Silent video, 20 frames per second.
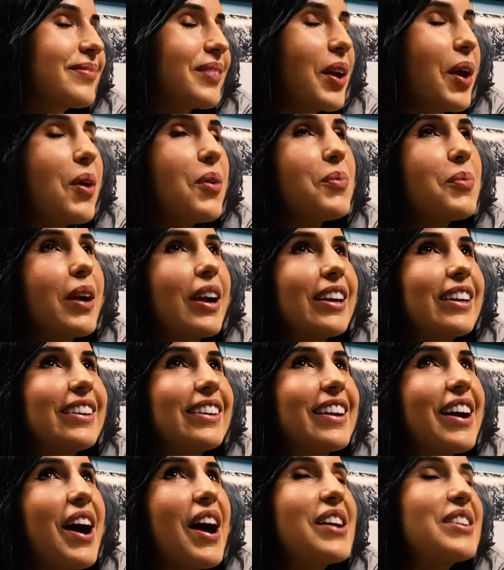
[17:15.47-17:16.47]
Oh my
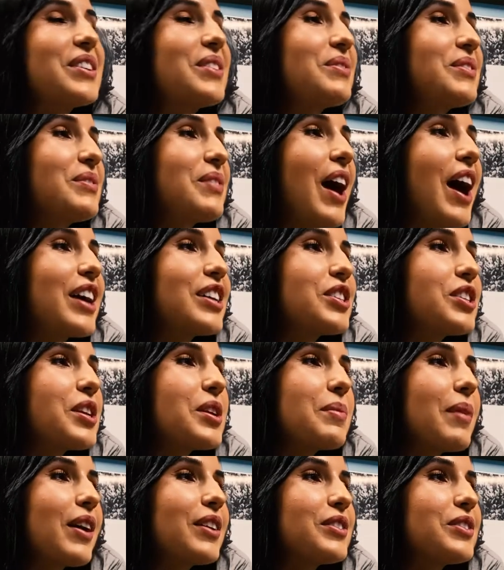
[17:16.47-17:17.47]
gosh. I'm passionate
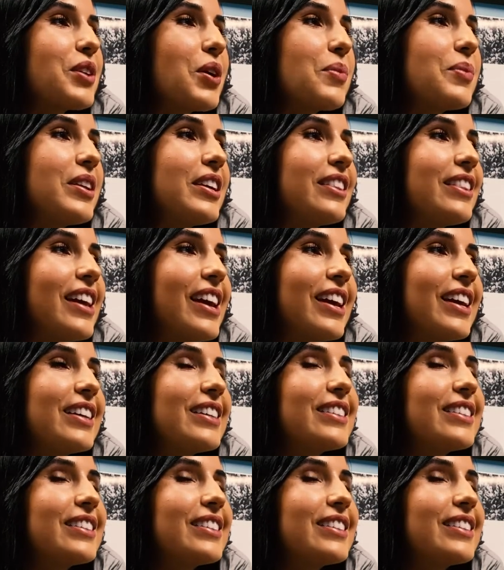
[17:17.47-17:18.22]
about so many things.